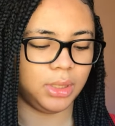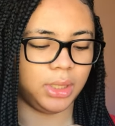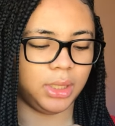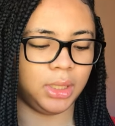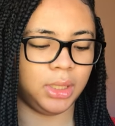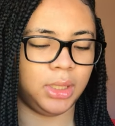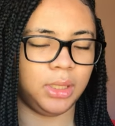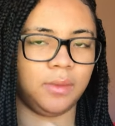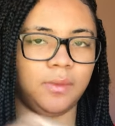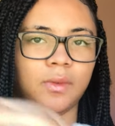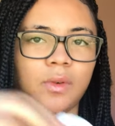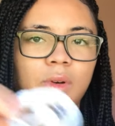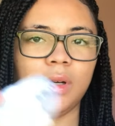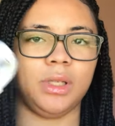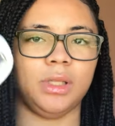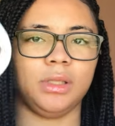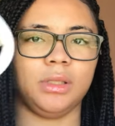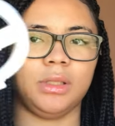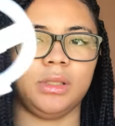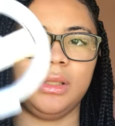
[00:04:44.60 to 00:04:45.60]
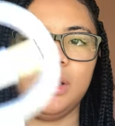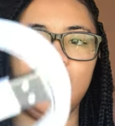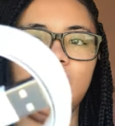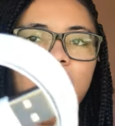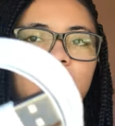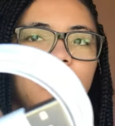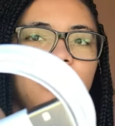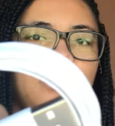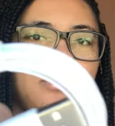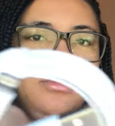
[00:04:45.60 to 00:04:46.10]
And then, of course,
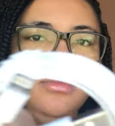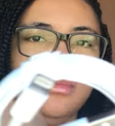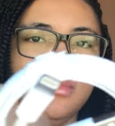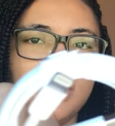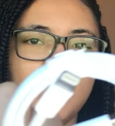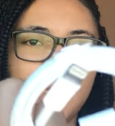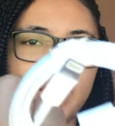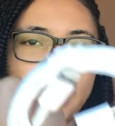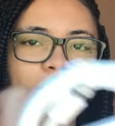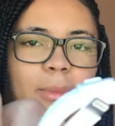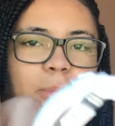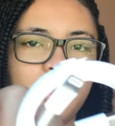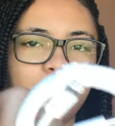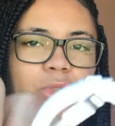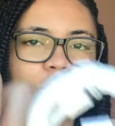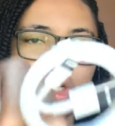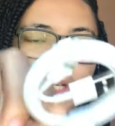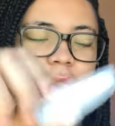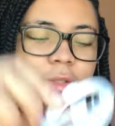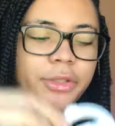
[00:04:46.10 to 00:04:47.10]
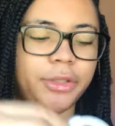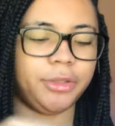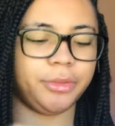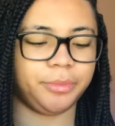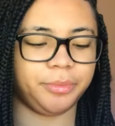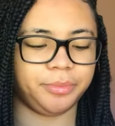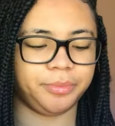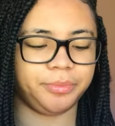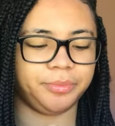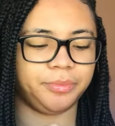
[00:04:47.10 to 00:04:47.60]
an Apple charger.
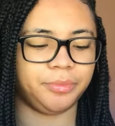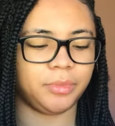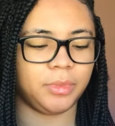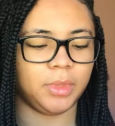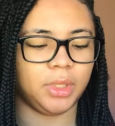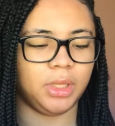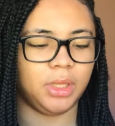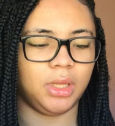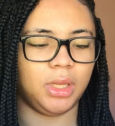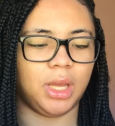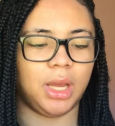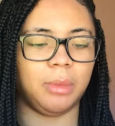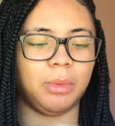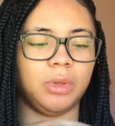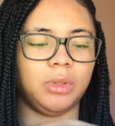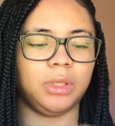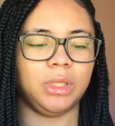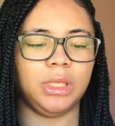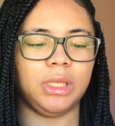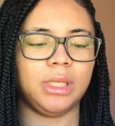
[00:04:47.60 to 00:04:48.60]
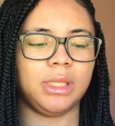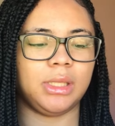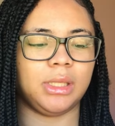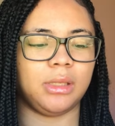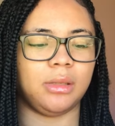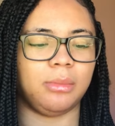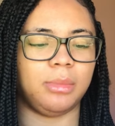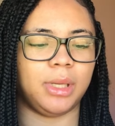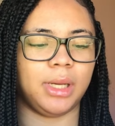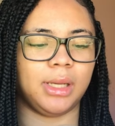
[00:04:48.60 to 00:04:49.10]
I'm going to leave this in
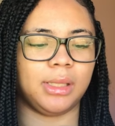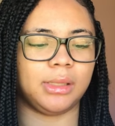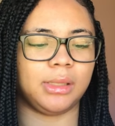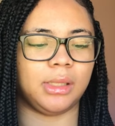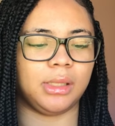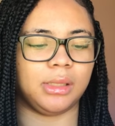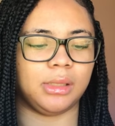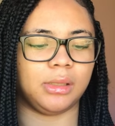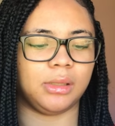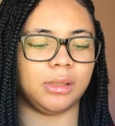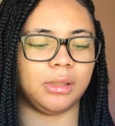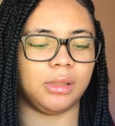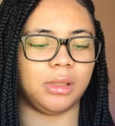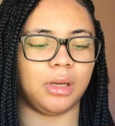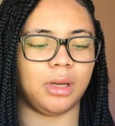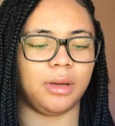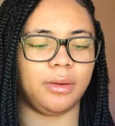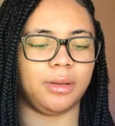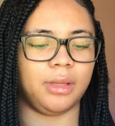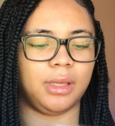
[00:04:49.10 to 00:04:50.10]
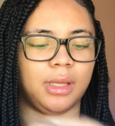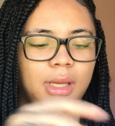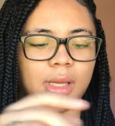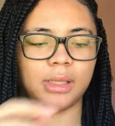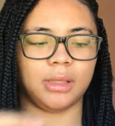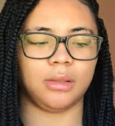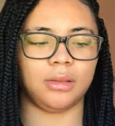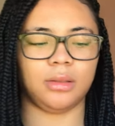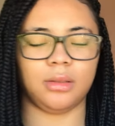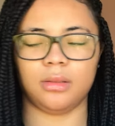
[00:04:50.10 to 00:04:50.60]
a box because I already
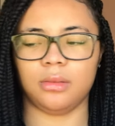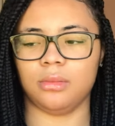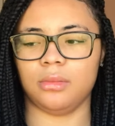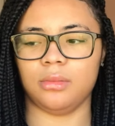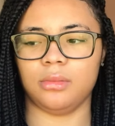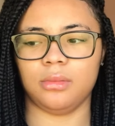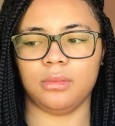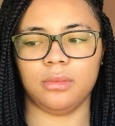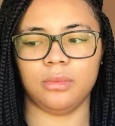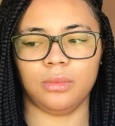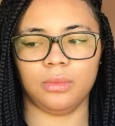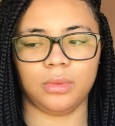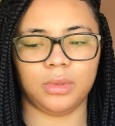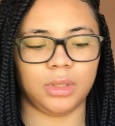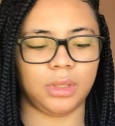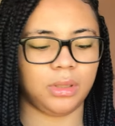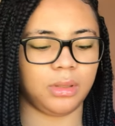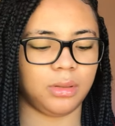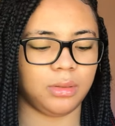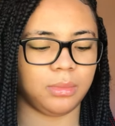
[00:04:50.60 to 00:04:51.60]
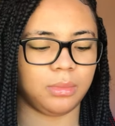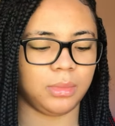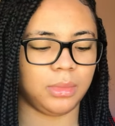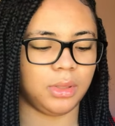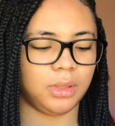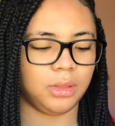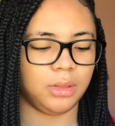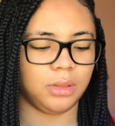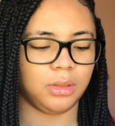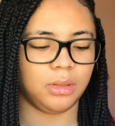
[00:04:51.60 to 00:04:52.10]
got some
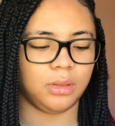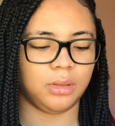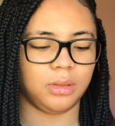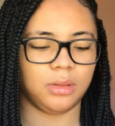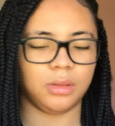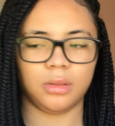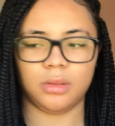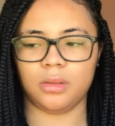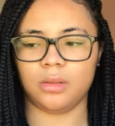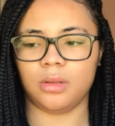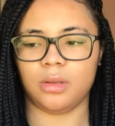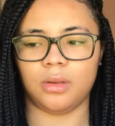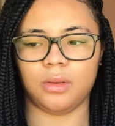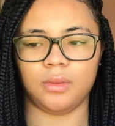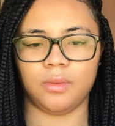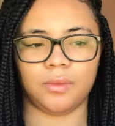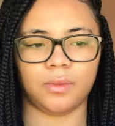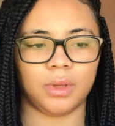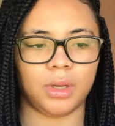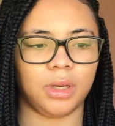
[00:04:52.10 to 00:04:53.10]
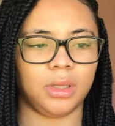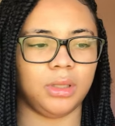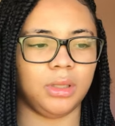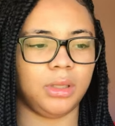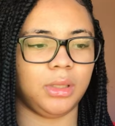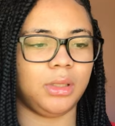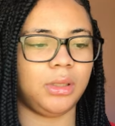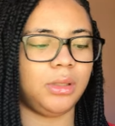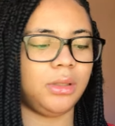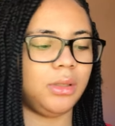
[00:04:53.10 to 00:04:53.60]
of all of
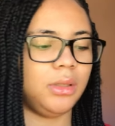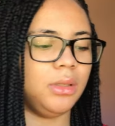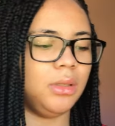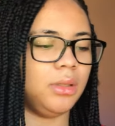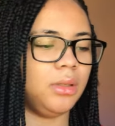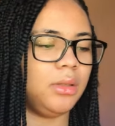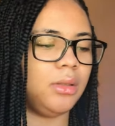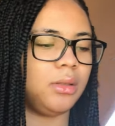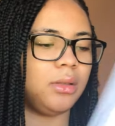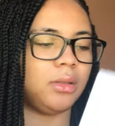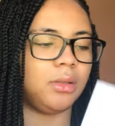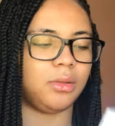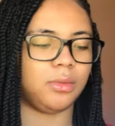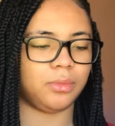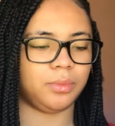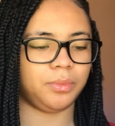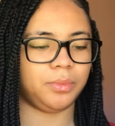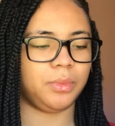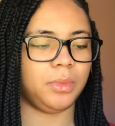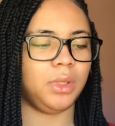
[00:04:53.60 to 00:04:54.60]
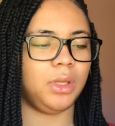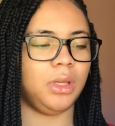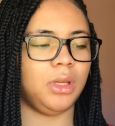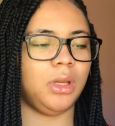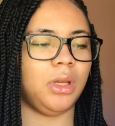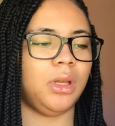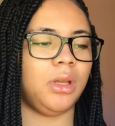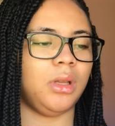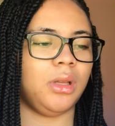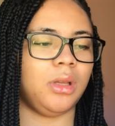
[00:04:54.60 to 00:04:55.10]
this. So
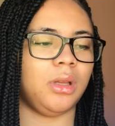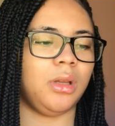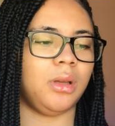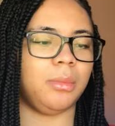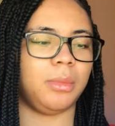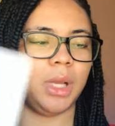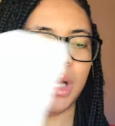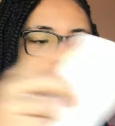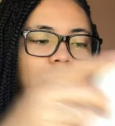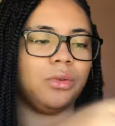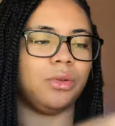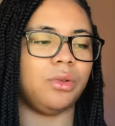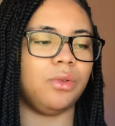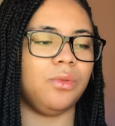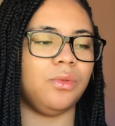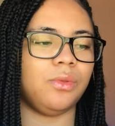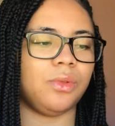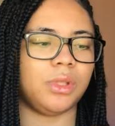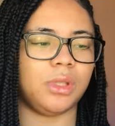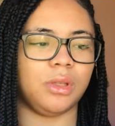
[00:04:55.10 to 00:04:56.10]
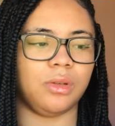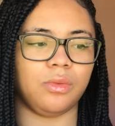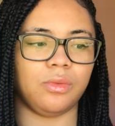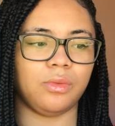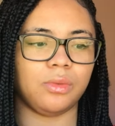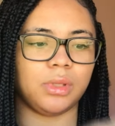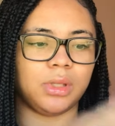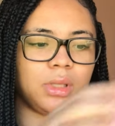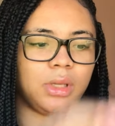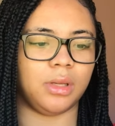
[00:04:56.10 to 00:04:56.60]
I'm not going to use the new
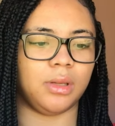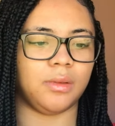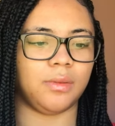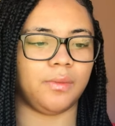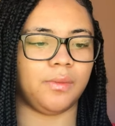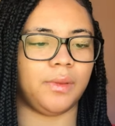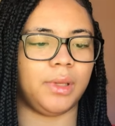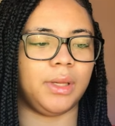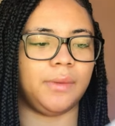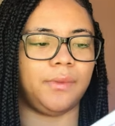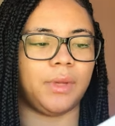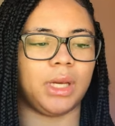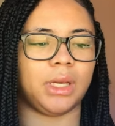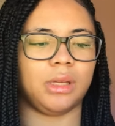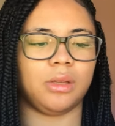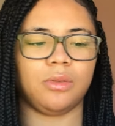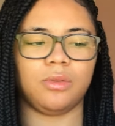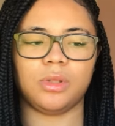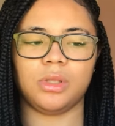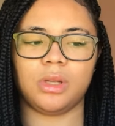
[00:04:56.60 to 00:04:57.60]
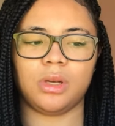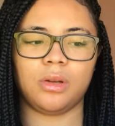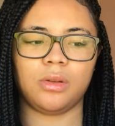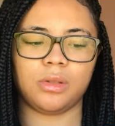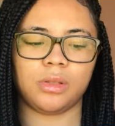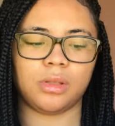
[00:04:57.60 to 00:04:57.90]
stuff if I can use the old